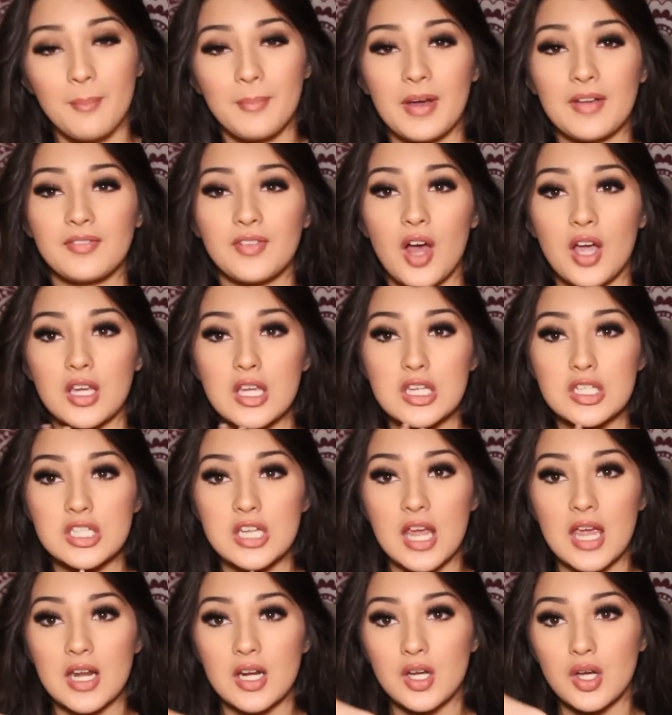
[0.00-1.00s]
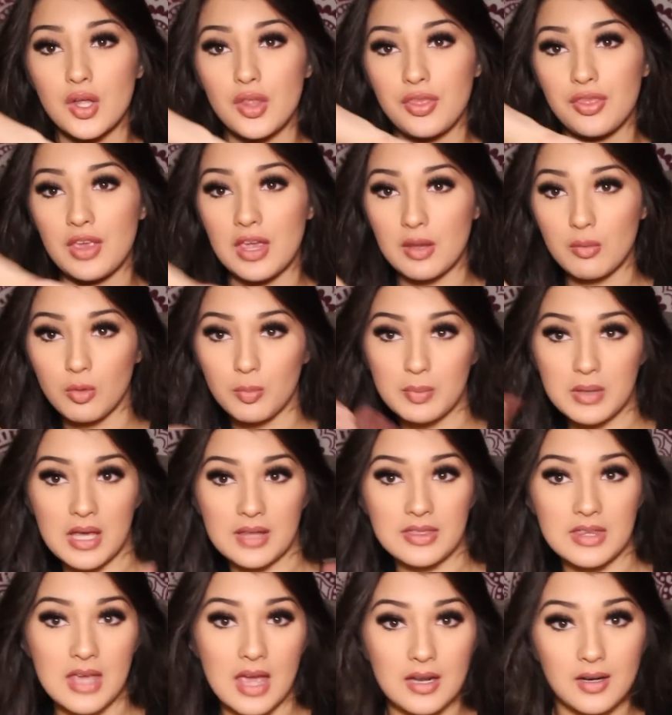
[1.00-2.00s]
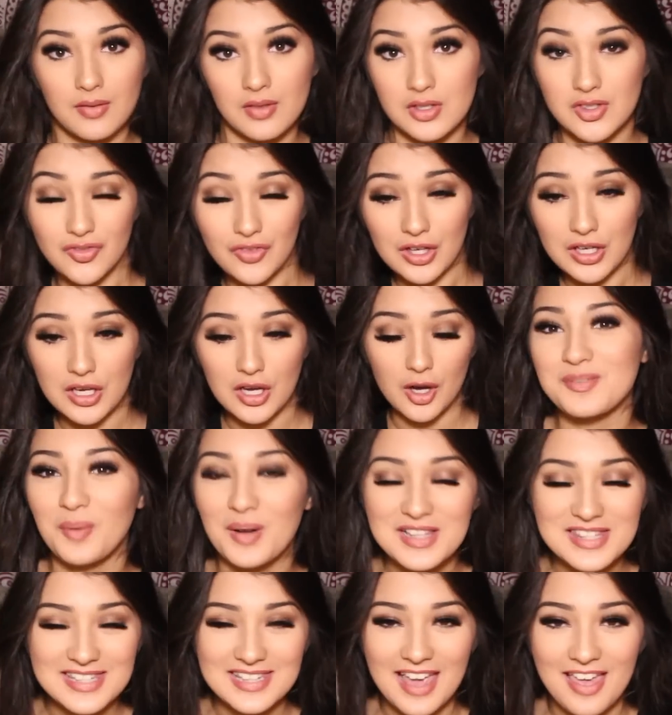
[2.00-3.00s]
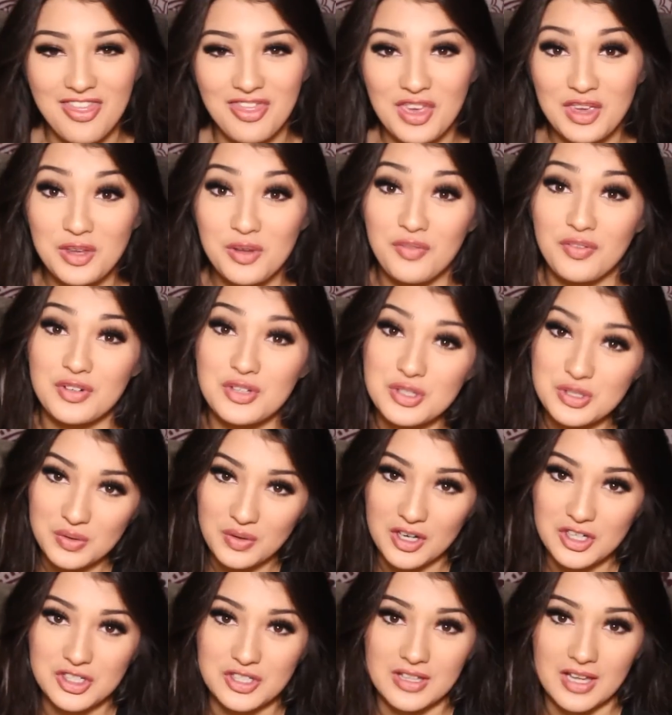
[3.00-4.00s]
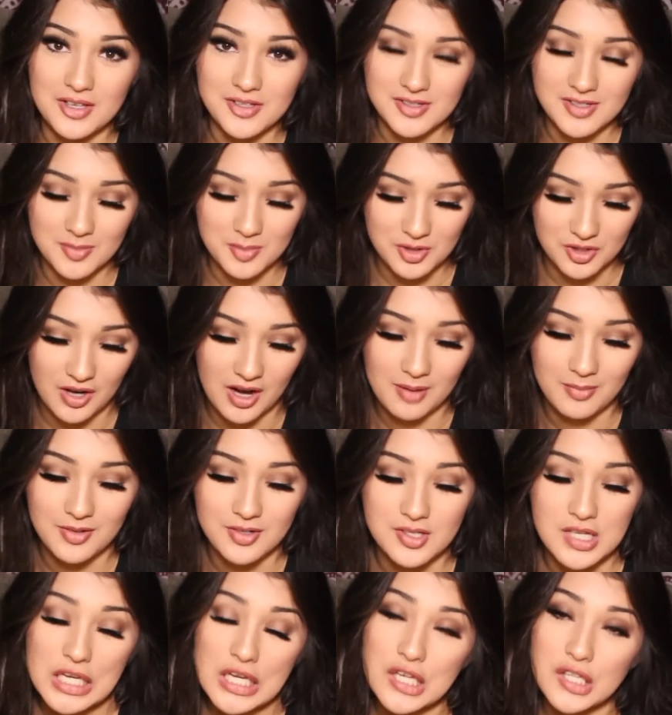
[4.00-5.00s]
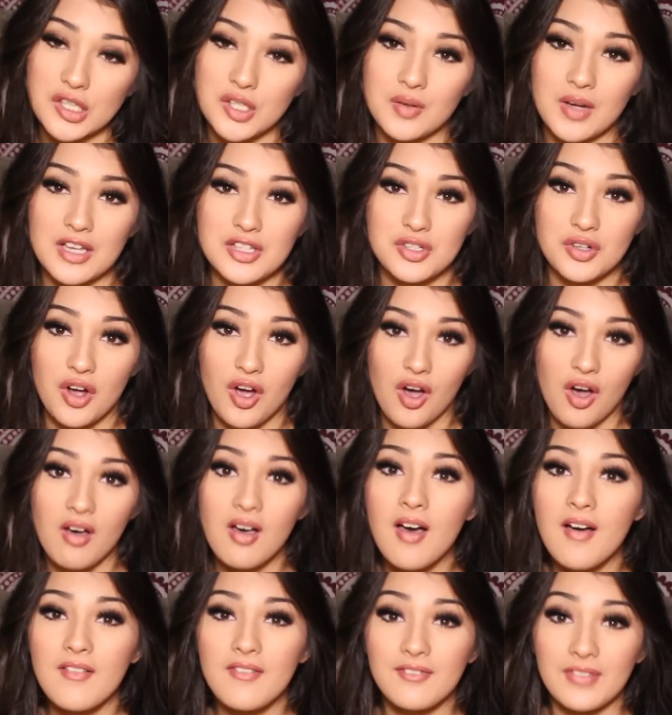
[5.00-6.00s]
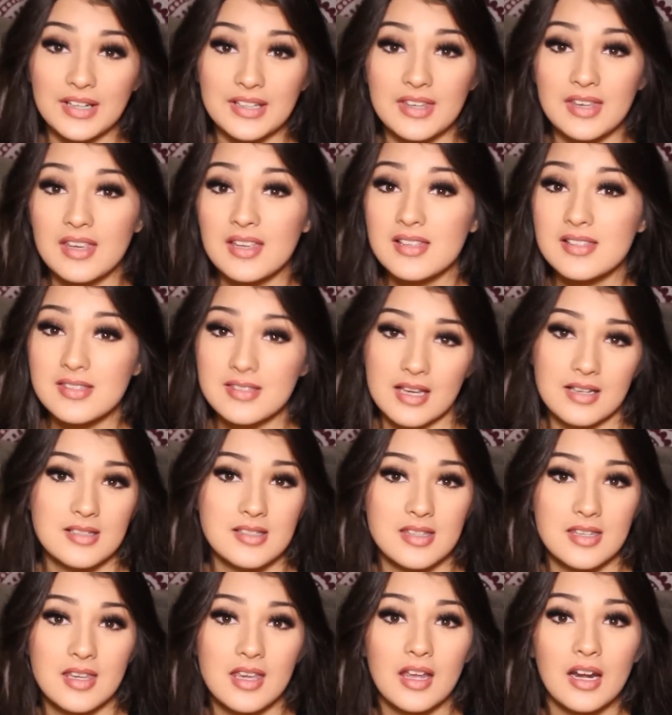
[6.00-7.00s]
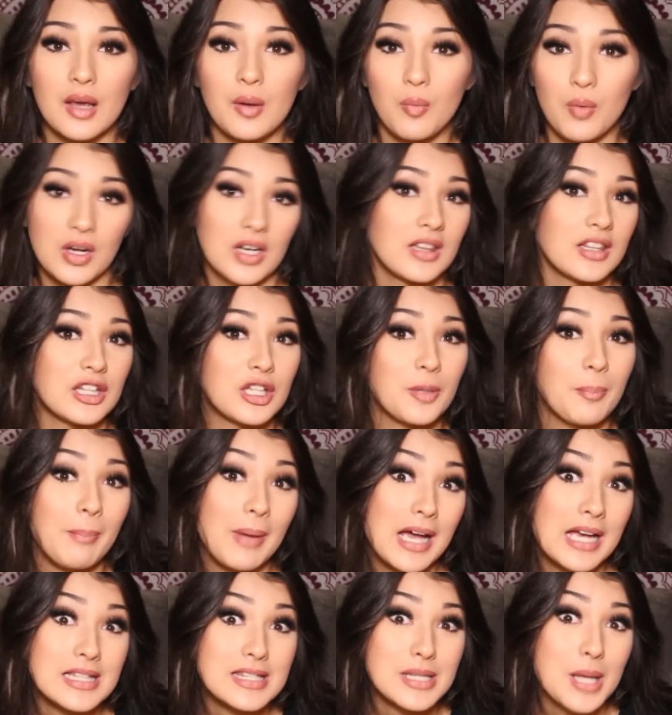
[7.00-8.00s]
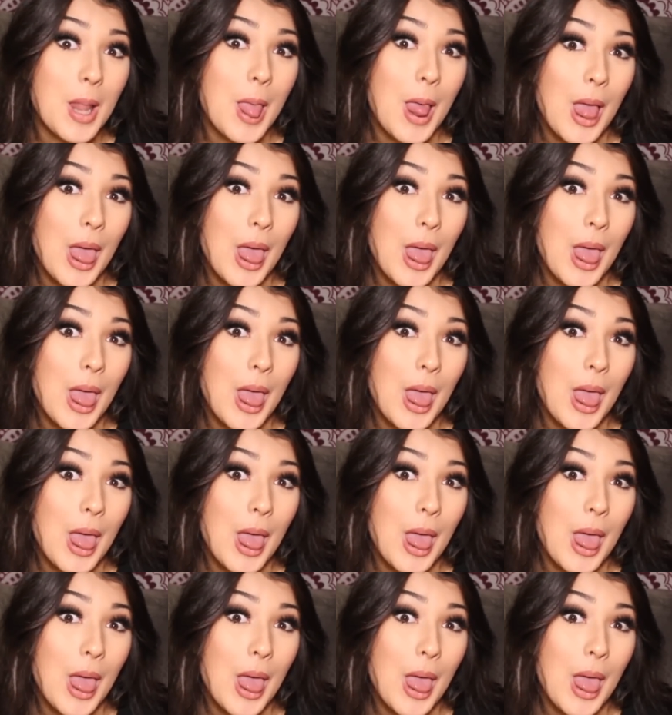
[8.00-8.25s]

my vlogging channel thing will be at the end of this video. Once again, thank you for 200,000 subscribers. You guys are all fucking sexy and I want to lick your butts.